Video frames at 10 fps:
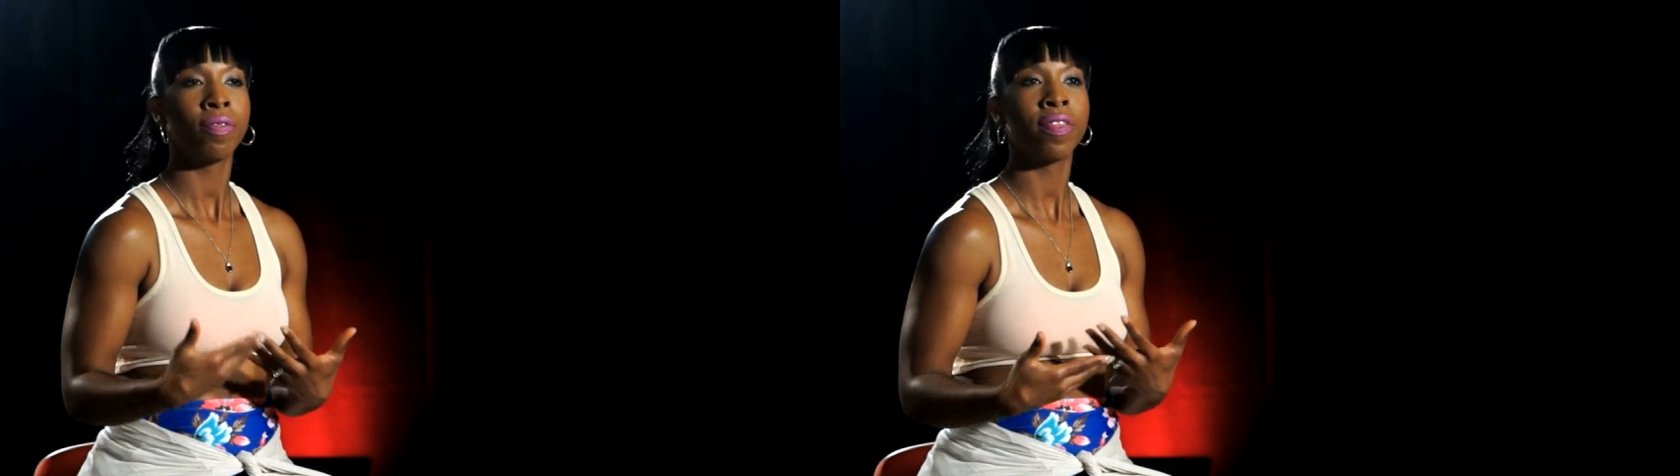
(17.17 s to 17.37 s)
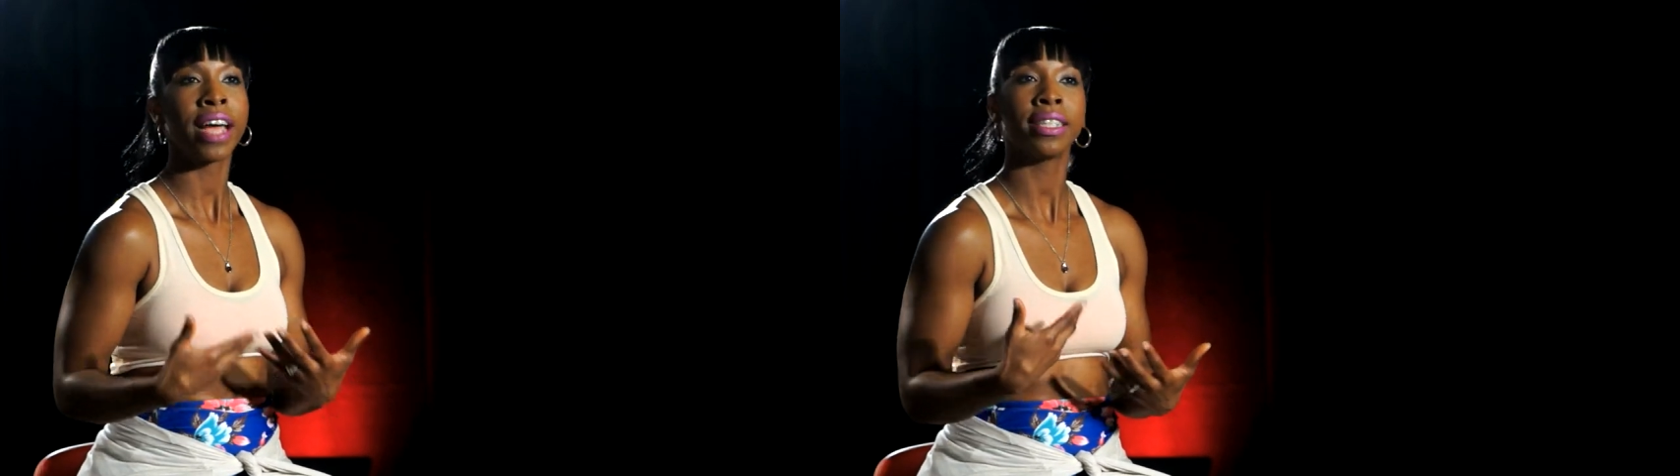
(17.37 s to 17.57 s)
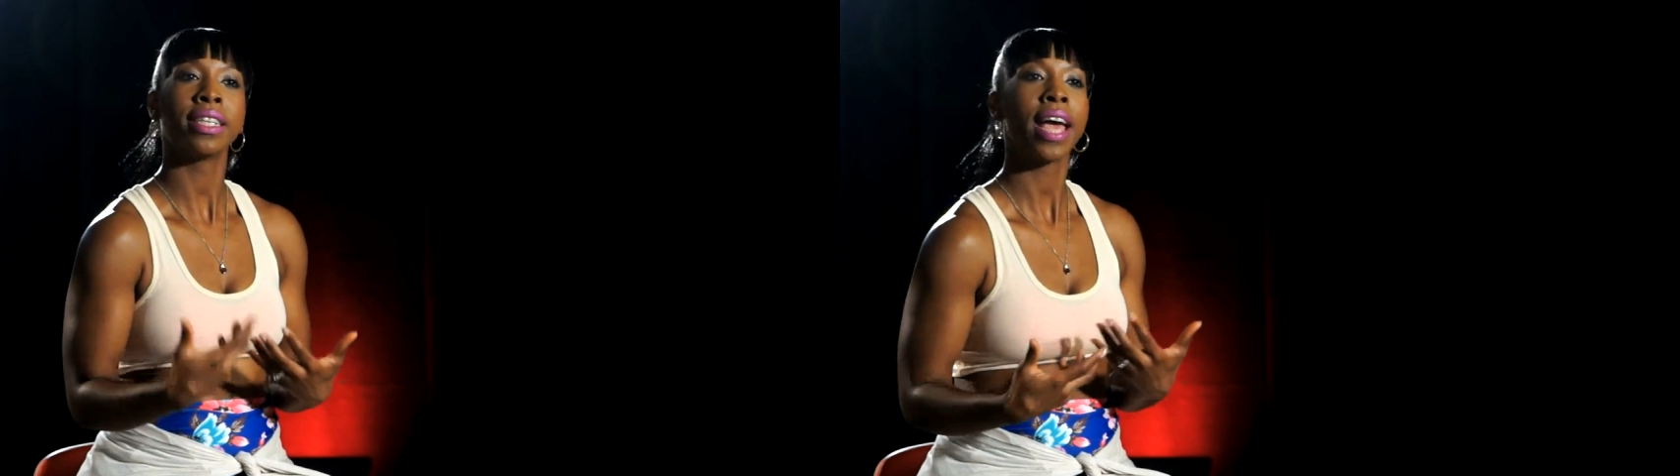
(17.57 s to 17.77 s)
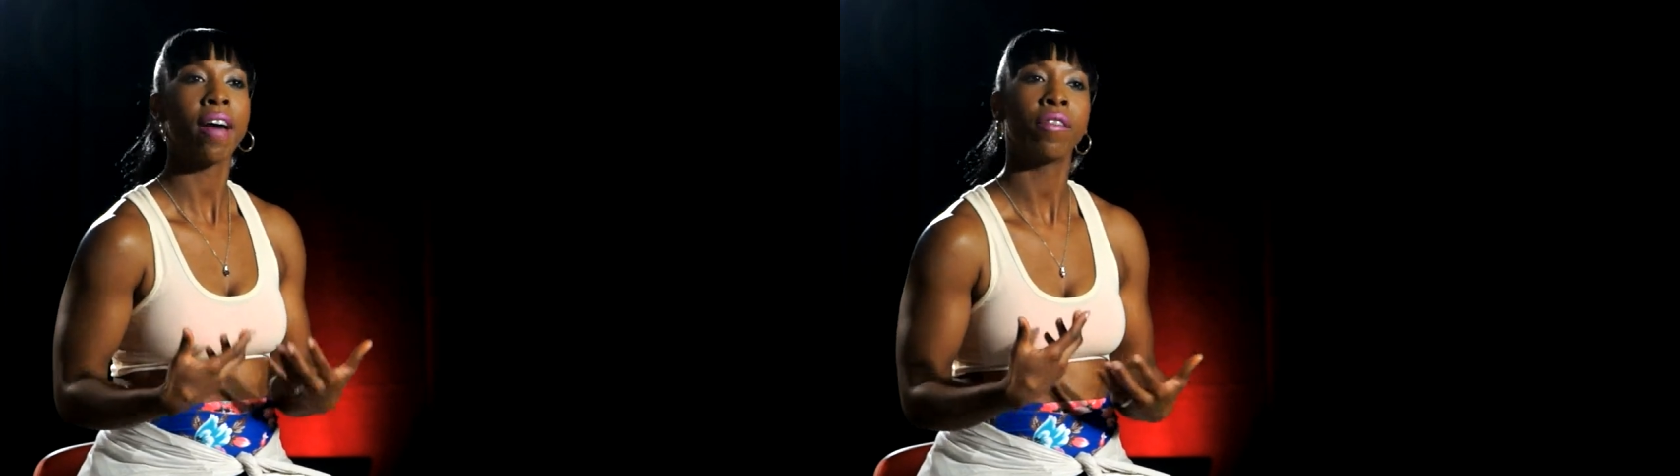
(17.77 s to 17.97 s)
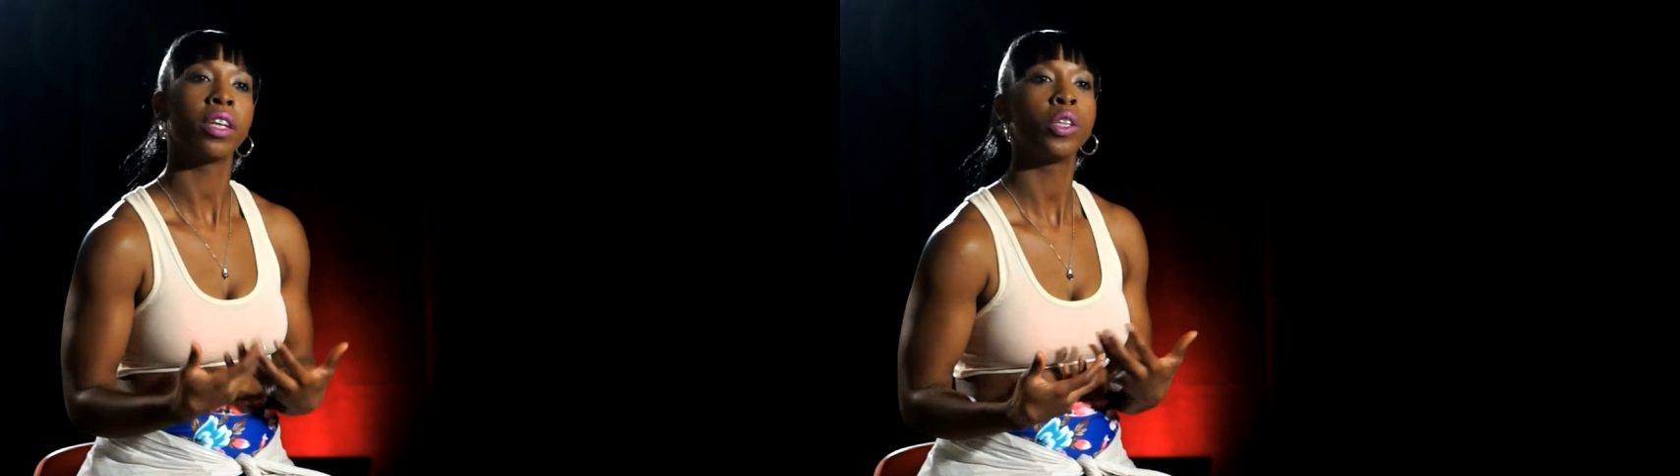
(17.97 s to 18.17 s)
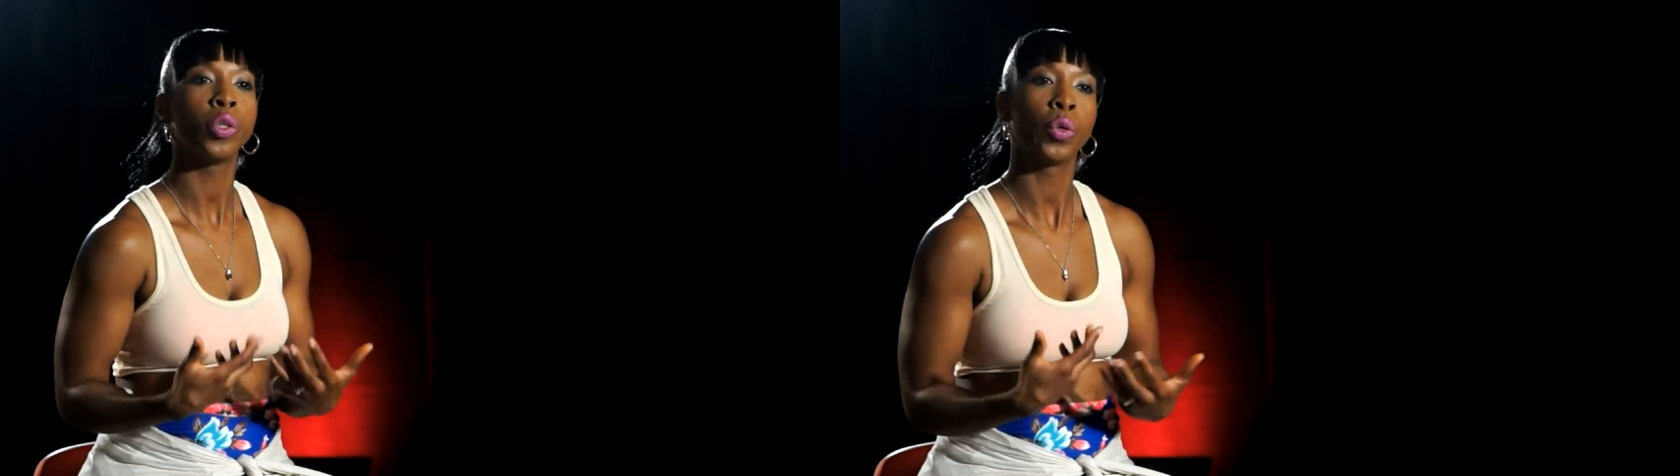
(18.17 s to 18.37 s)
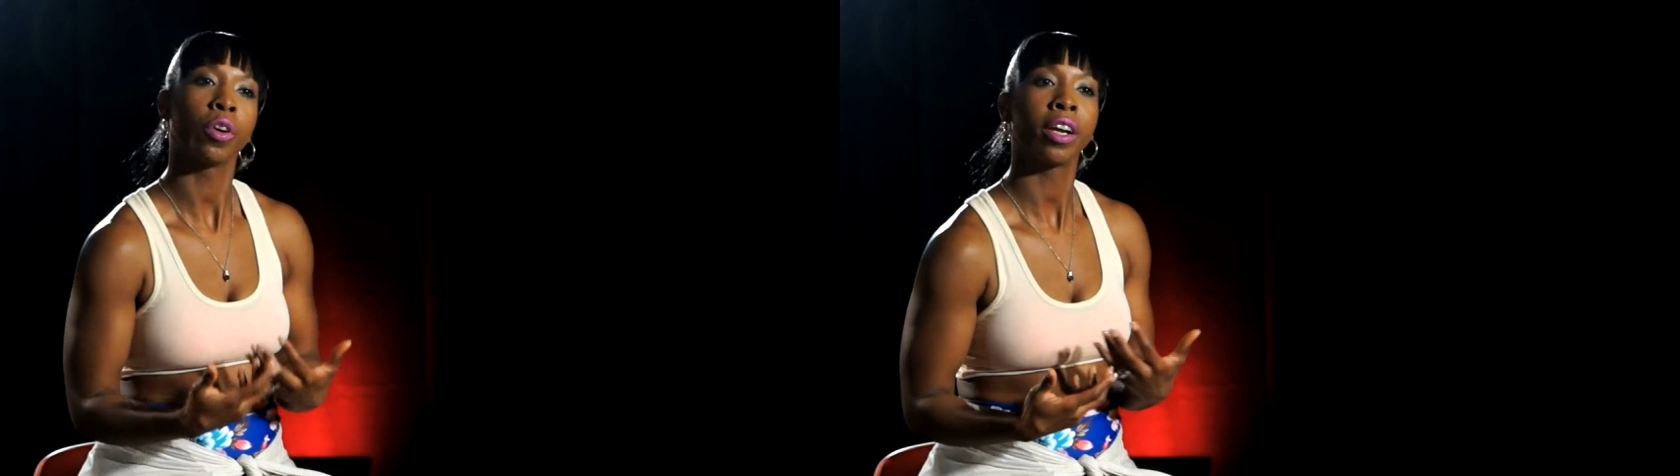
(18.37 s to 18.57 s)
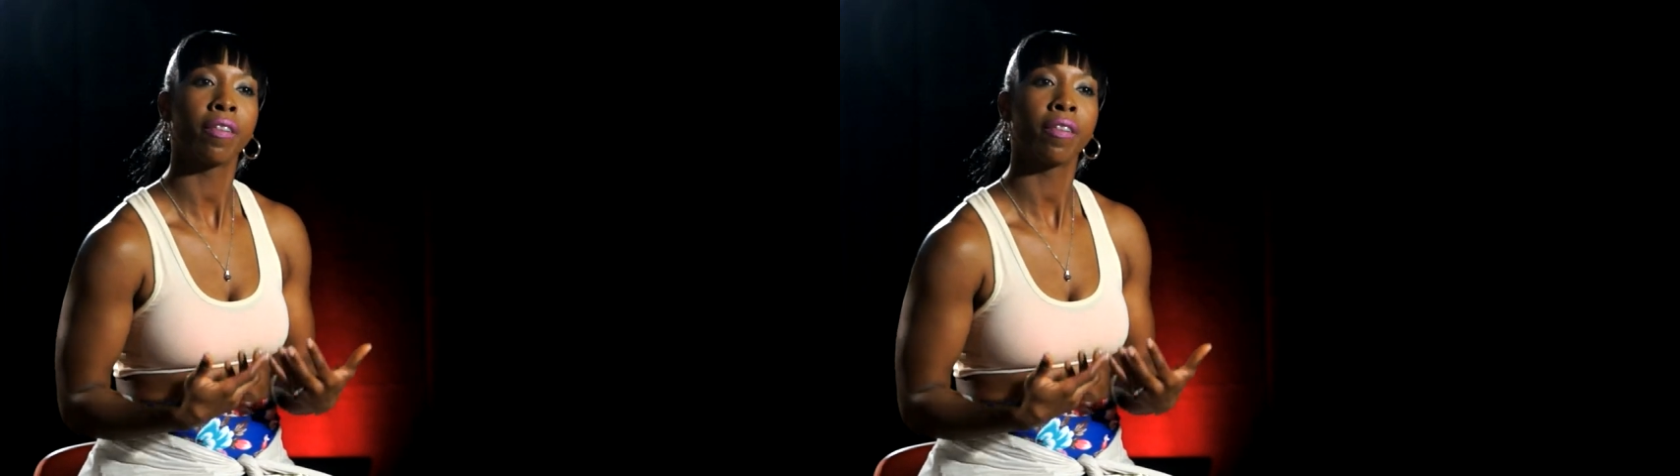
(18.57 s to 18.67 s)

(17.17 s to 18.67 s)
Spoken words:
that didn't have an enduring